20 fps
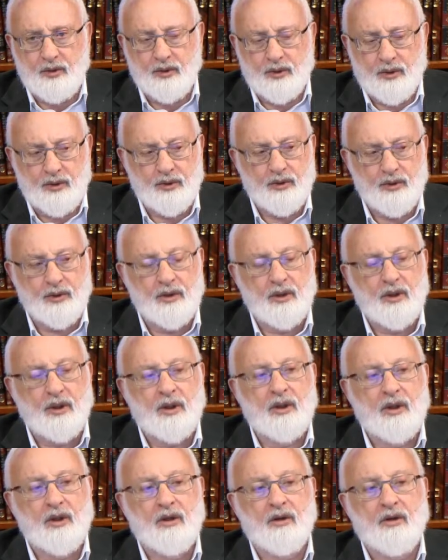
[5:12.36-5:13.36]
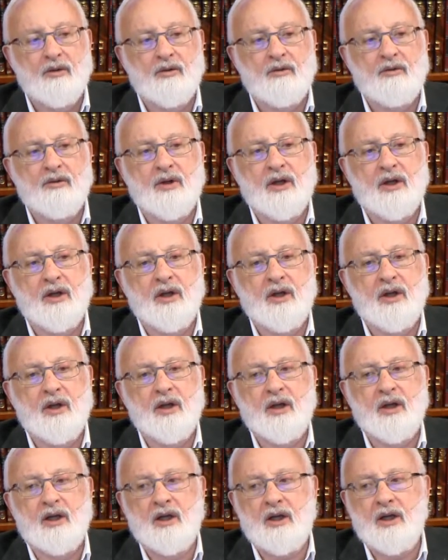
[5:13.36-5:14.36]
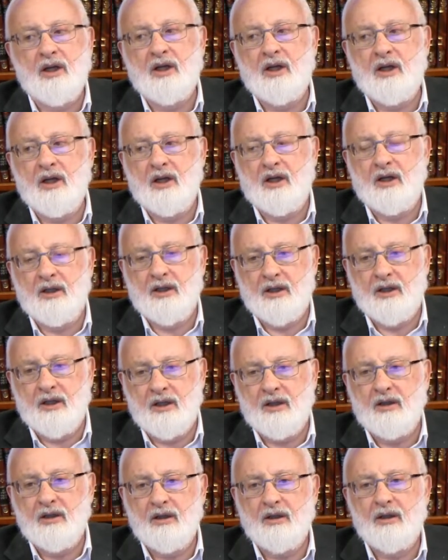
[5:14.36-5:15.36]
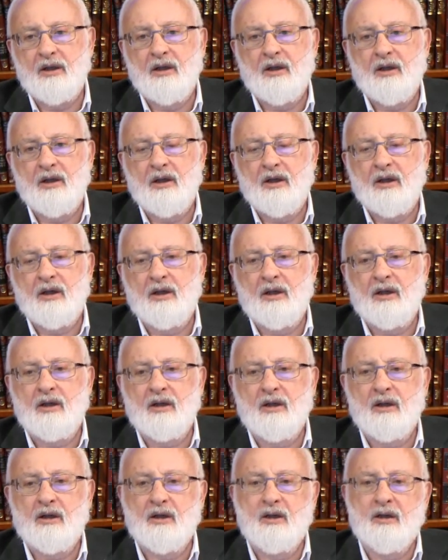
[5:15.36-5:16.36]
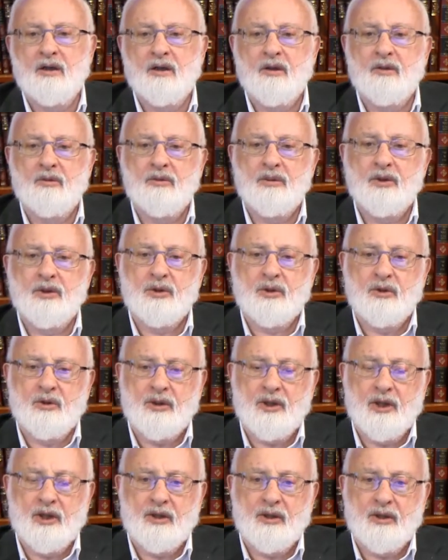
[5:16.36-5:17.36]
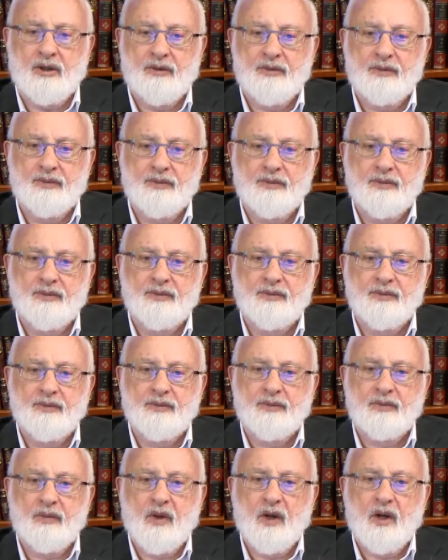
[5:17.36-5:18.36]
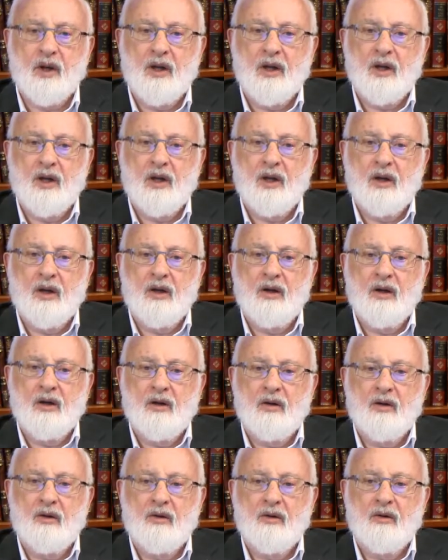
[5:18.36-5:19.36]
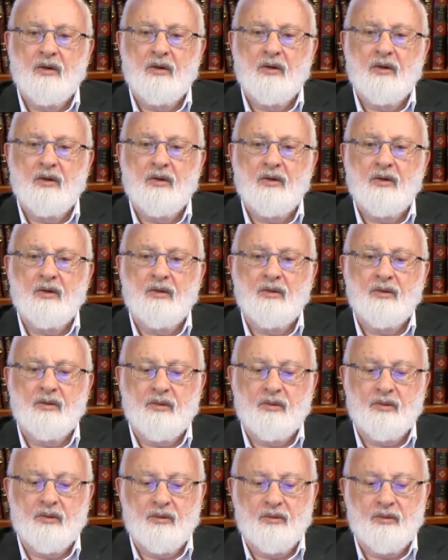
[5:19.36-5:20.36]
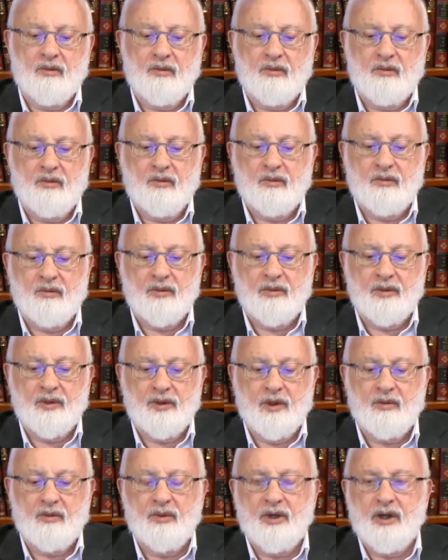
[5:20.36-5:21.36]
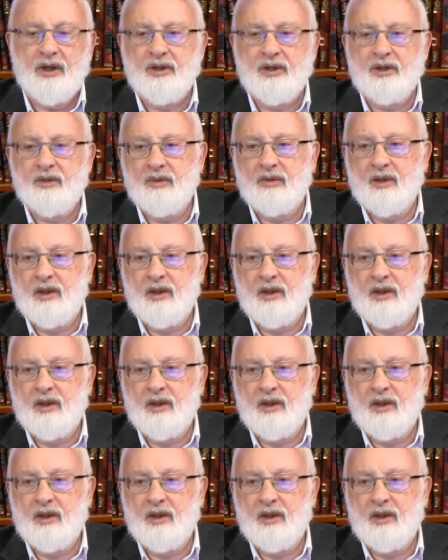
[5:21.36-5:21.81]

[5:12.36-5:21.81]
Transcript: the quality of the Creator, which is connection, unity, and this is what I yearn for. This